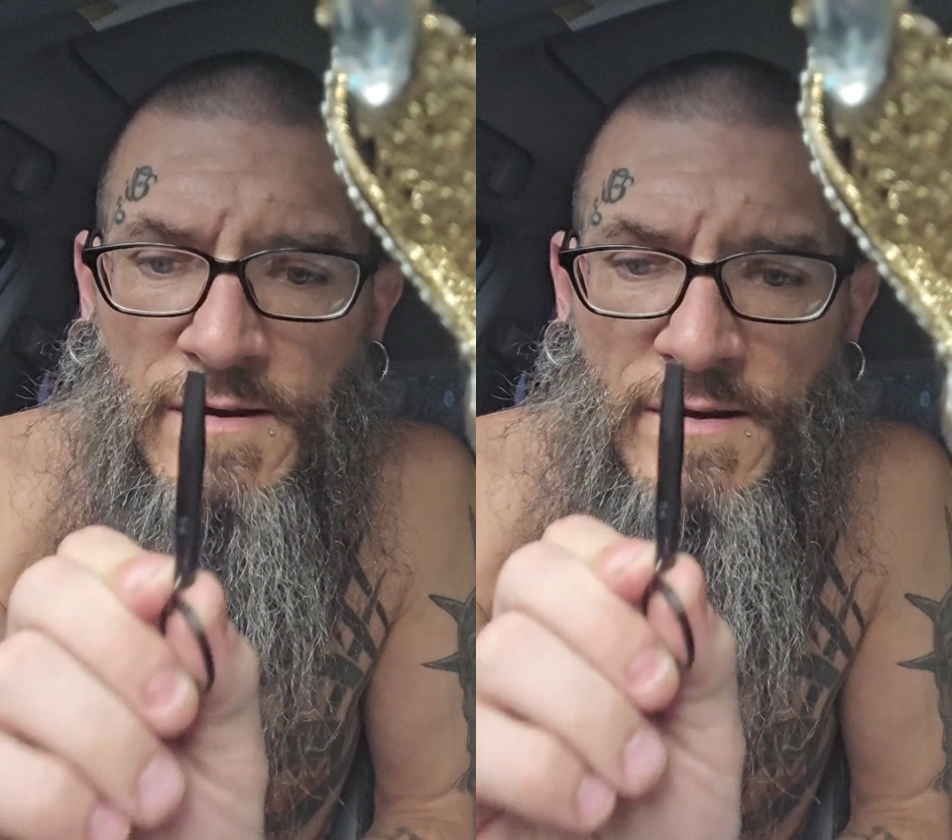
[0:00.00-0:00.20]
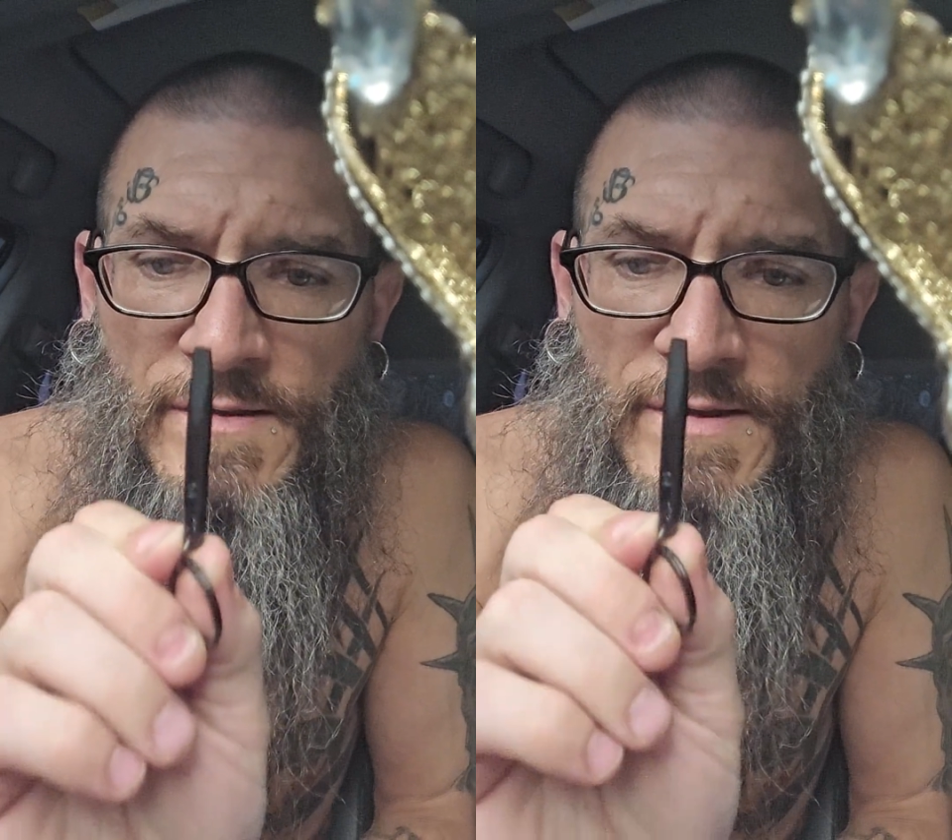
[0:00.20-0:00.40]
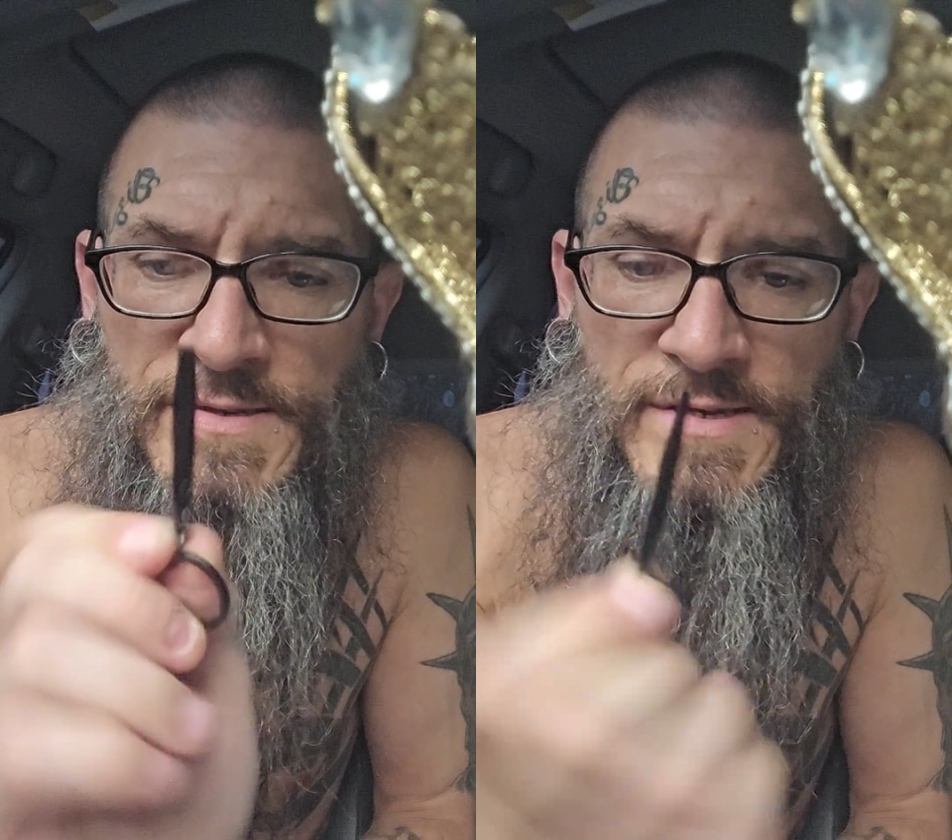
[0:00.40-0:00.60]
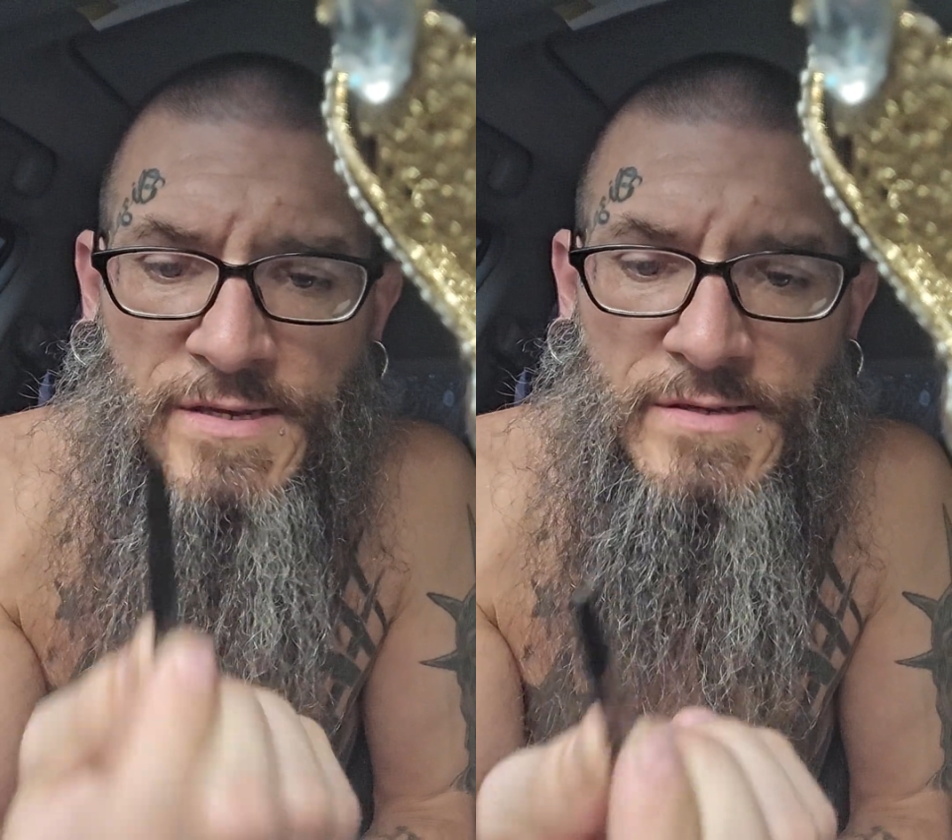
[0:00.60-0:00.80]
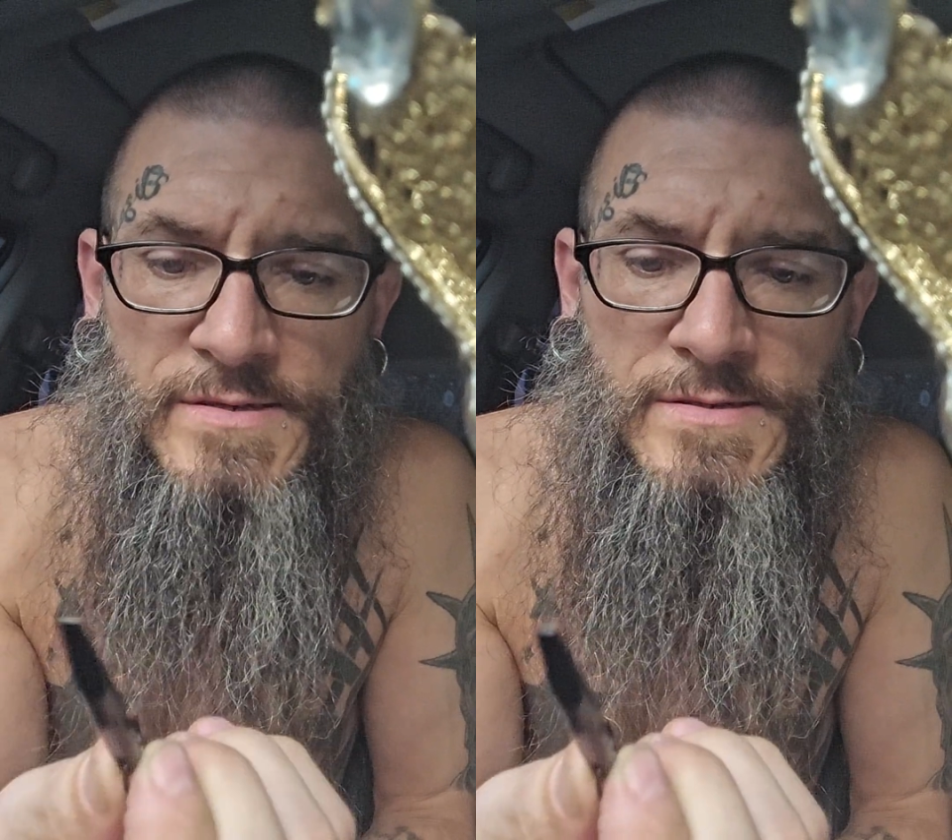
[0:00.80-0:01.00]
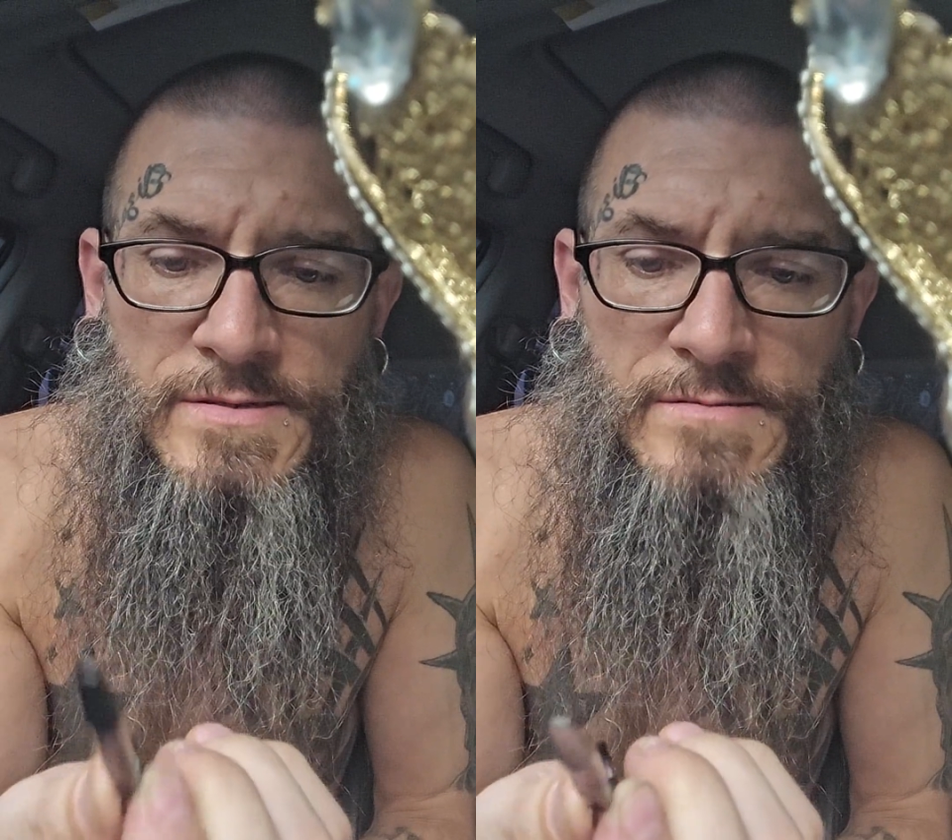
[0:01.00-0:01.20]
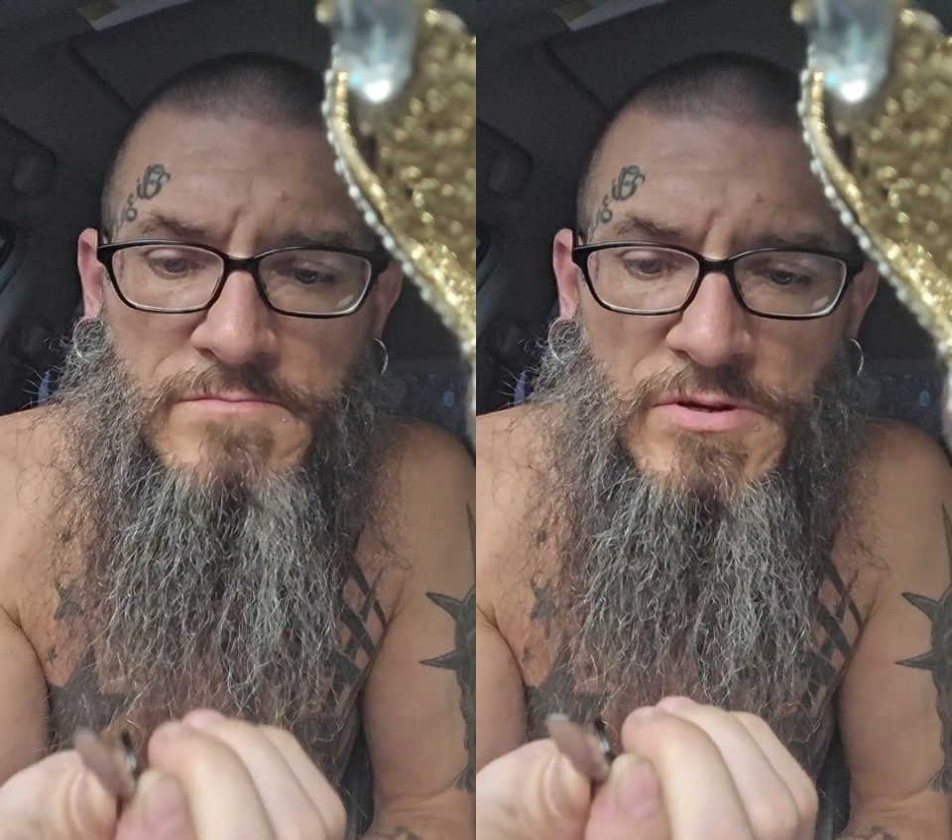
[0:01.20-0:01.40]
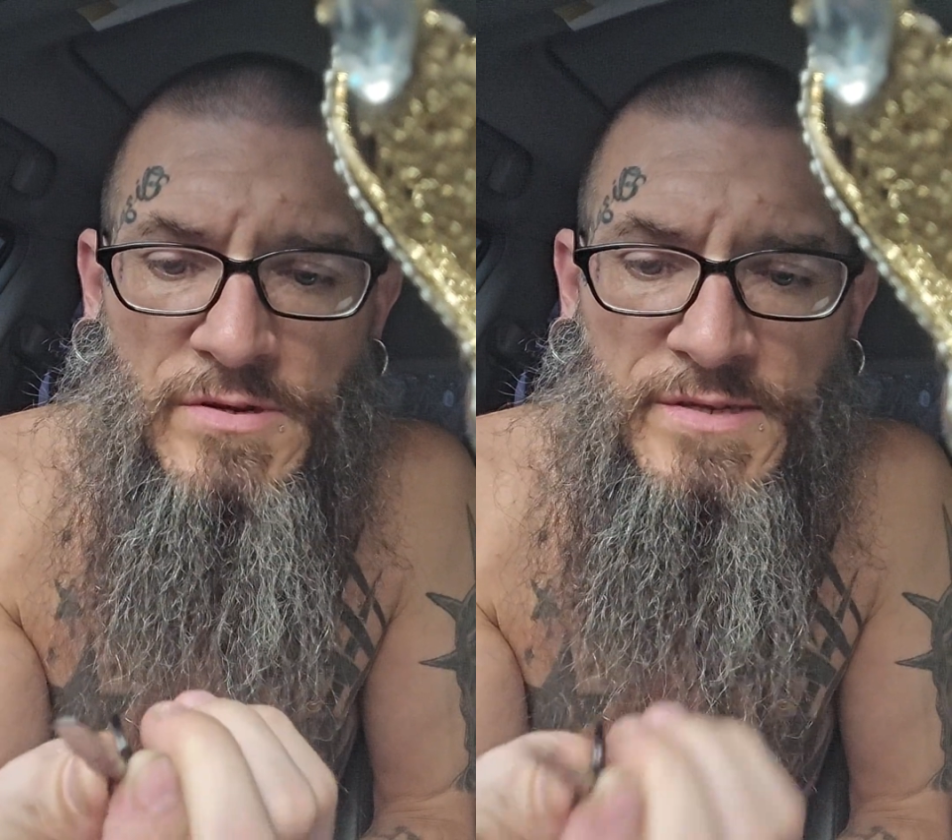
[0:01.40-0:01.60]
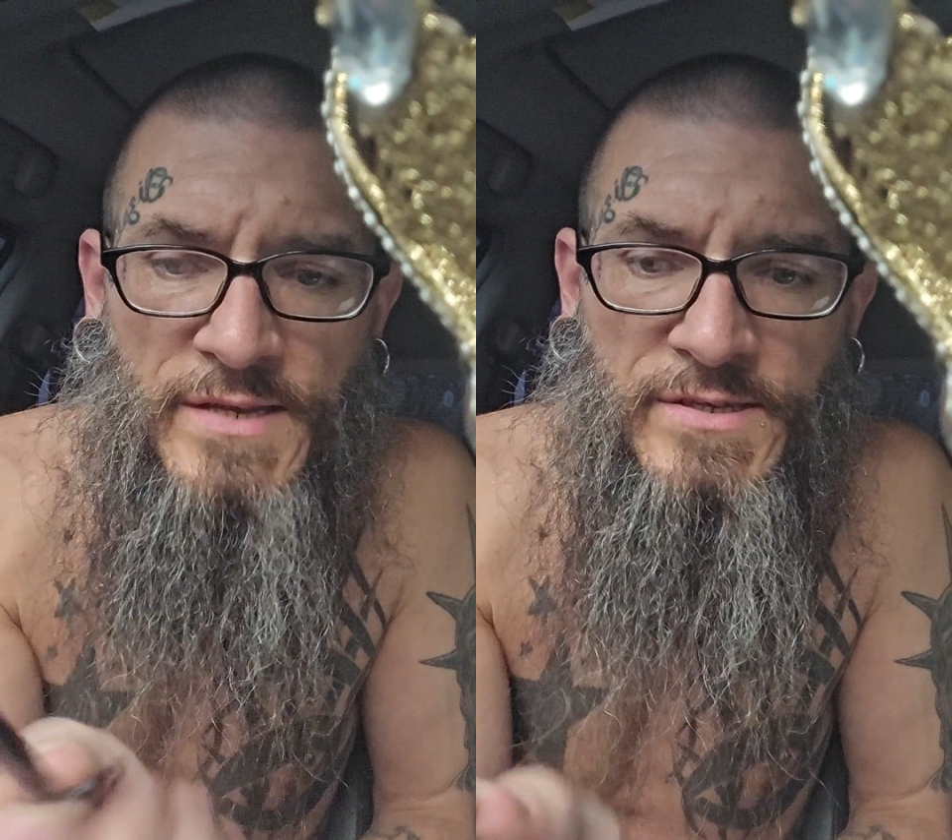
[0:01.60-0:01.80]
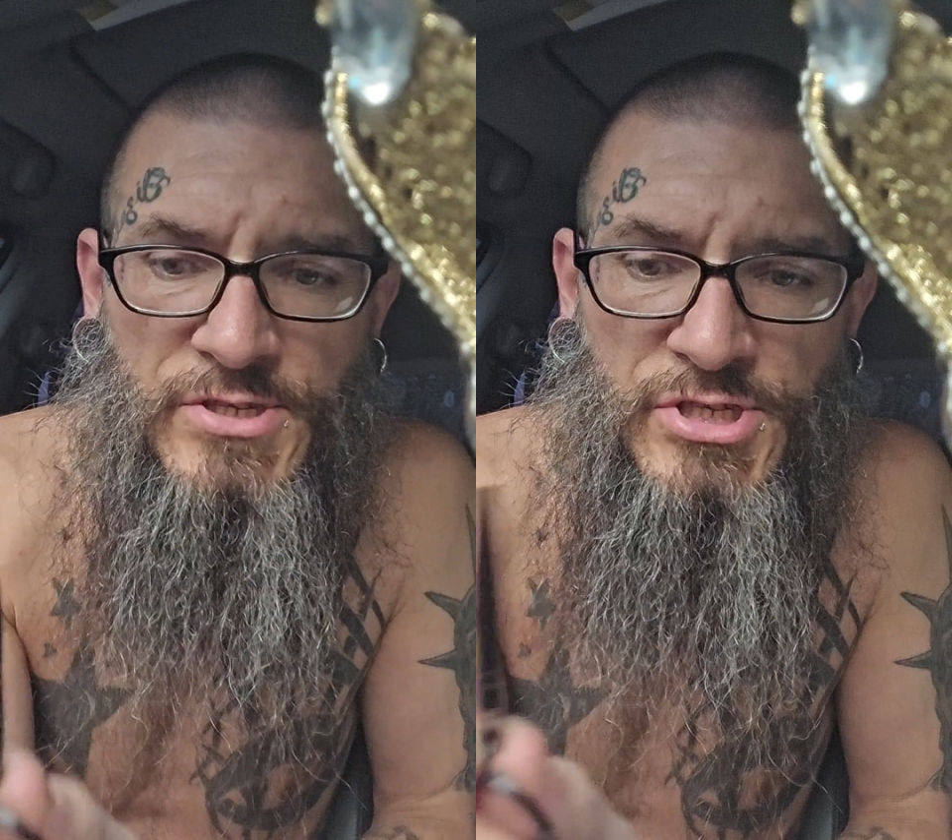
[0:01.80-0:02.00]
And then it says, it's
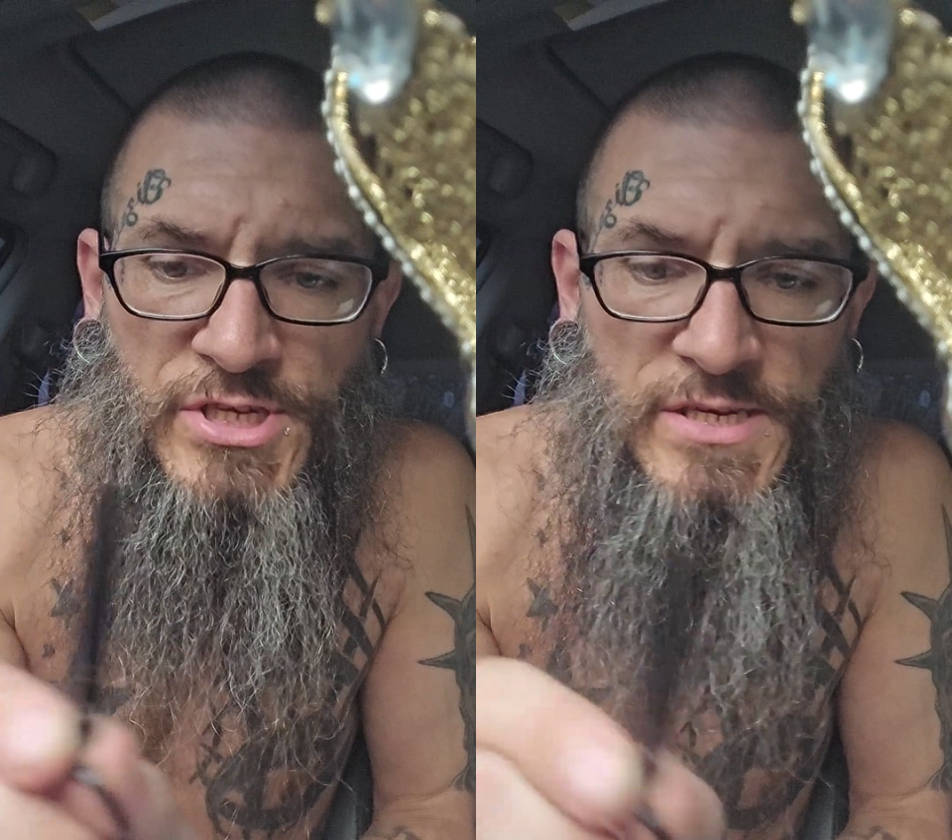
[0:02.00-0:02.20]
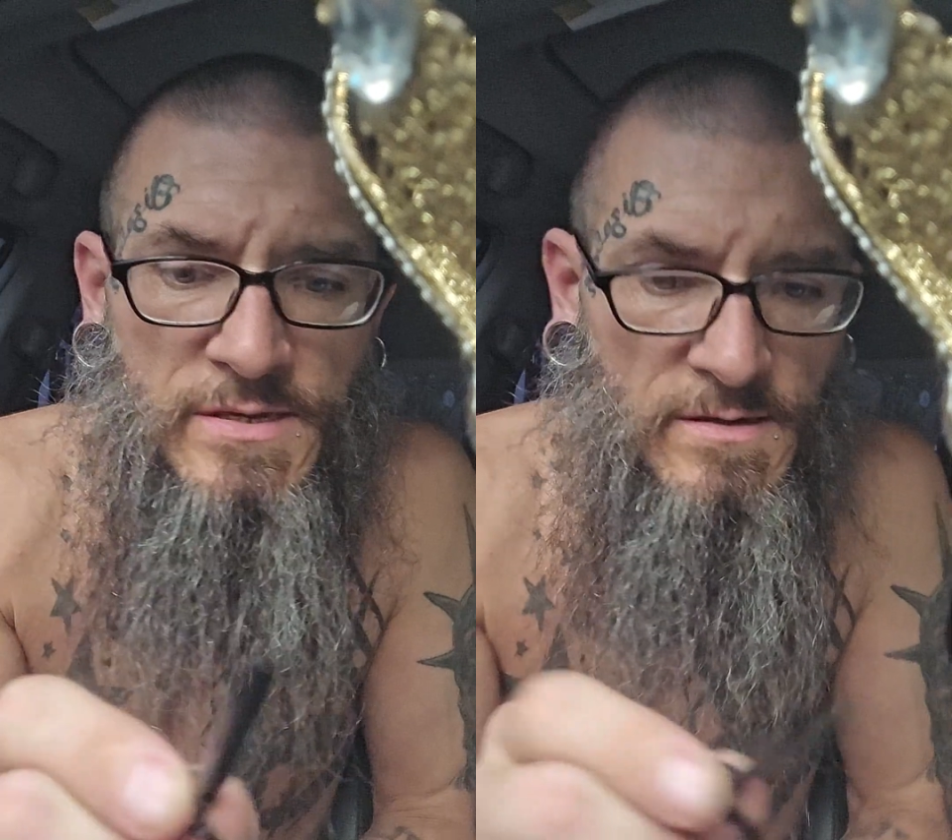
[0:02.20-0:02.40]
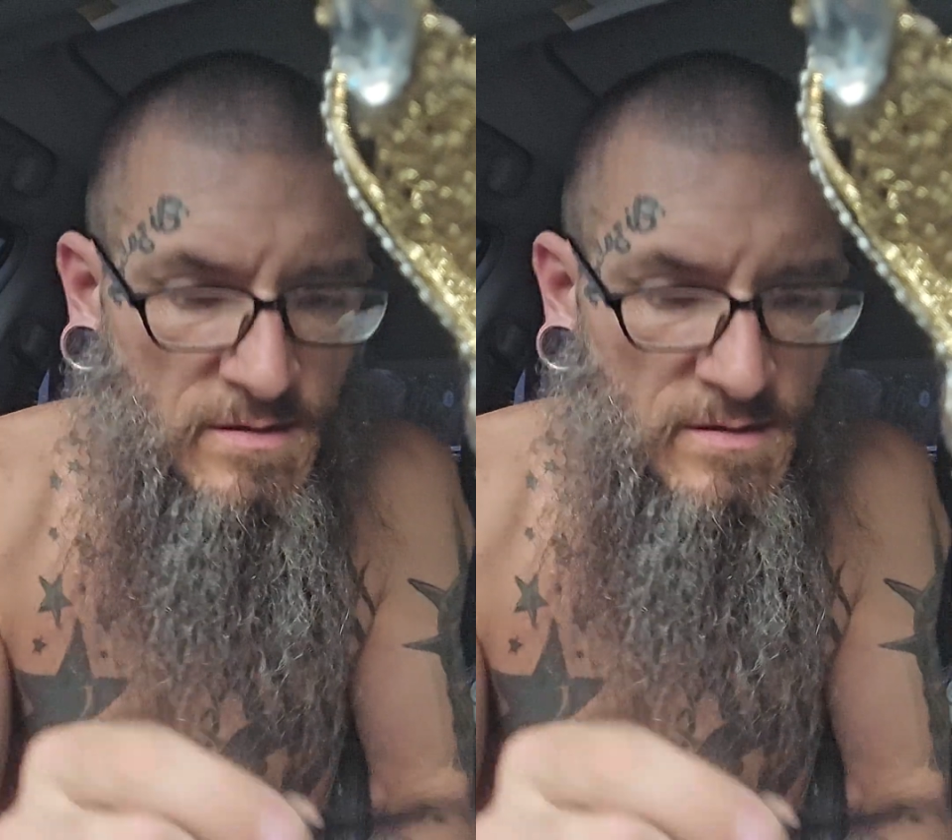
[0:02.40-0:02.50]
got the G.